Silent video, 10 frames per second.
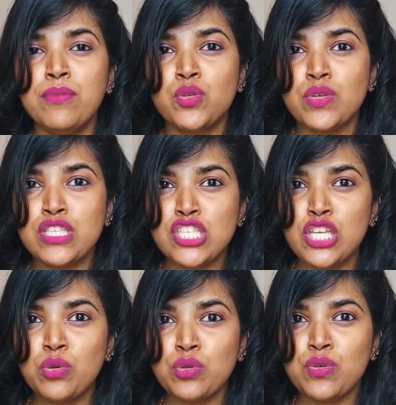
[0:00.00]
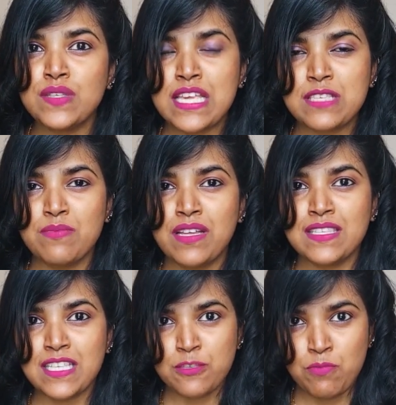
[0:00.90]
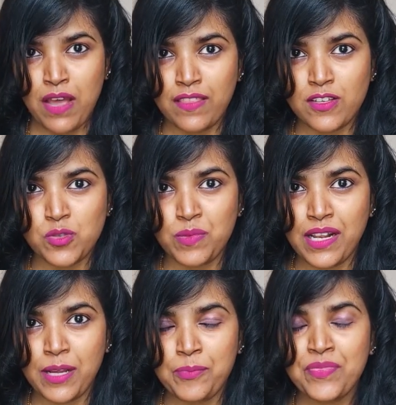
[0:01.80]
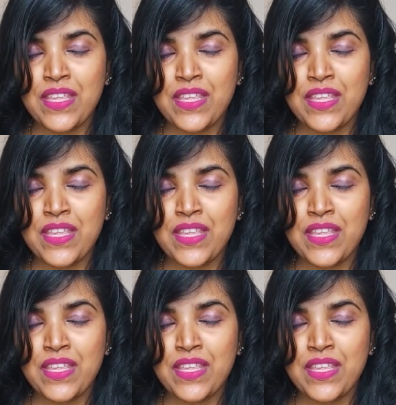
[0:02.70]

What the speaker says: between 0 to 6 months is mother's milk.